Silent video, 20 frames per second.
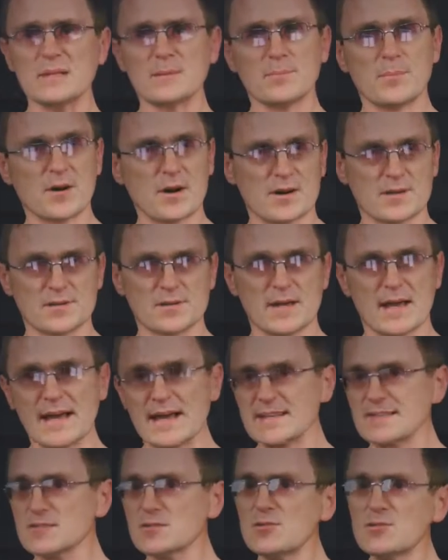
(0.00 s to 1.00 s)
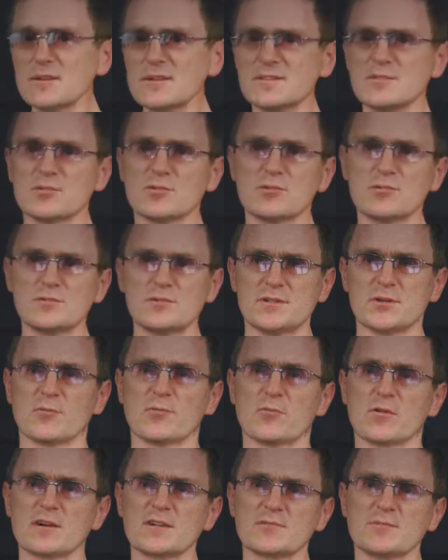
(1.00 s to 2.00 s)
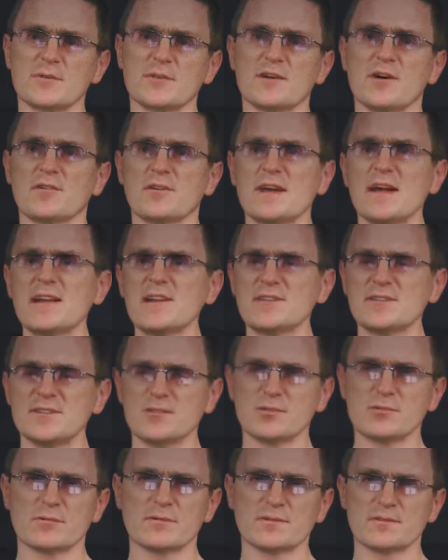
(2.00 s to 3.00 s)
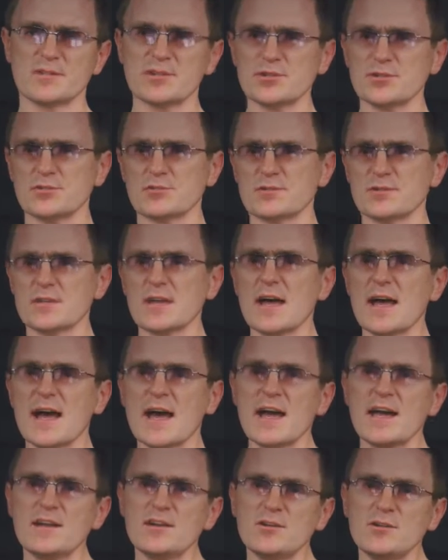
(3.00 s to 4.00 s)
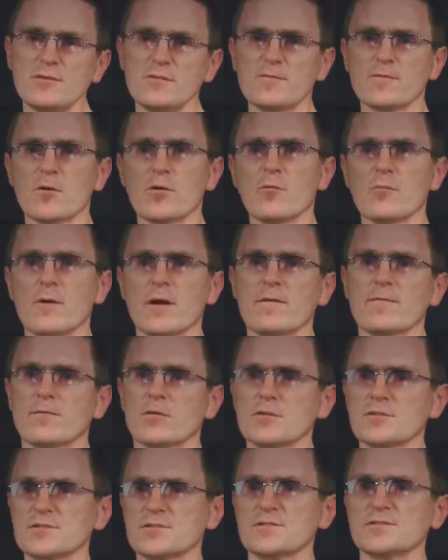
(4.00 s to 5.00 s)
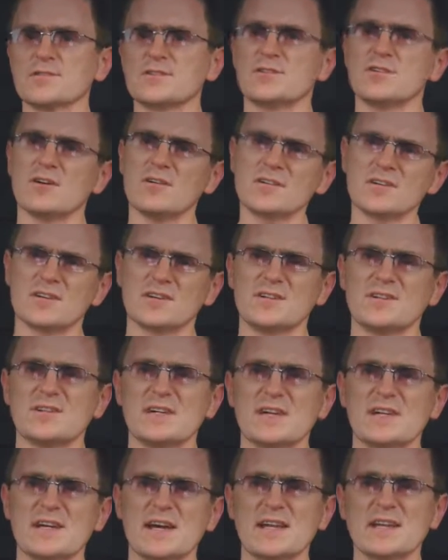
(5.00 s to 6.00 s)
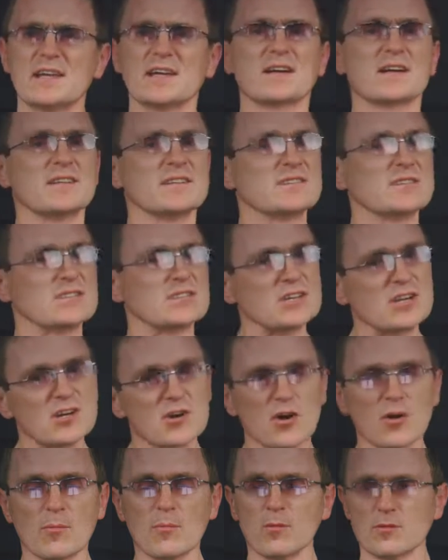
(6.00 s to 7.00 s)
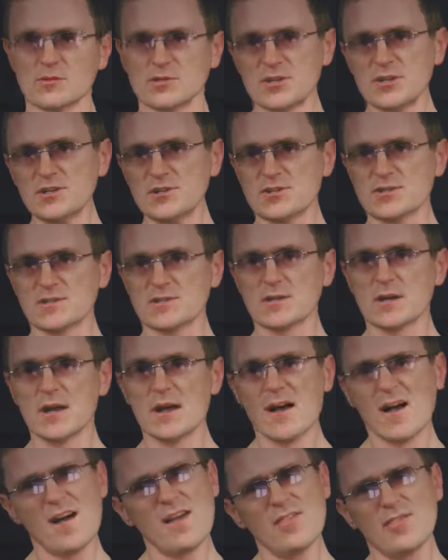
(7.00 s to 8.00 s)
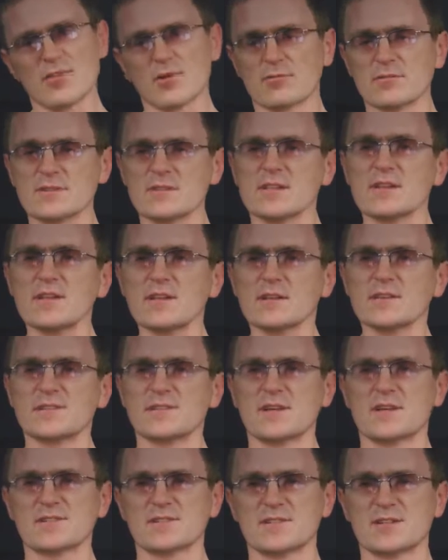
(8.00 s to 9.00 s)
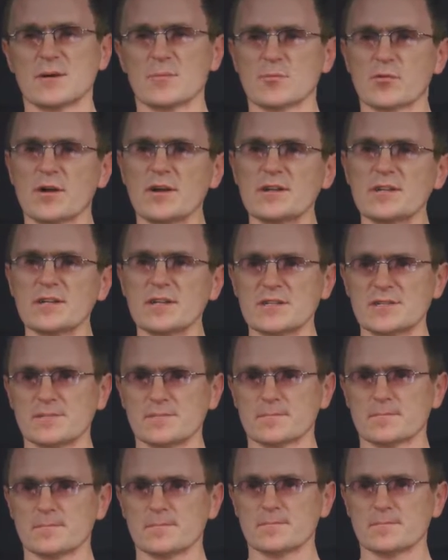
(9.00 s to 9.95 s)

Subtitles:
But as long as your router works without any serious issues and new firmware versions don't contain any considerable changes, there is little sense in upgrading it.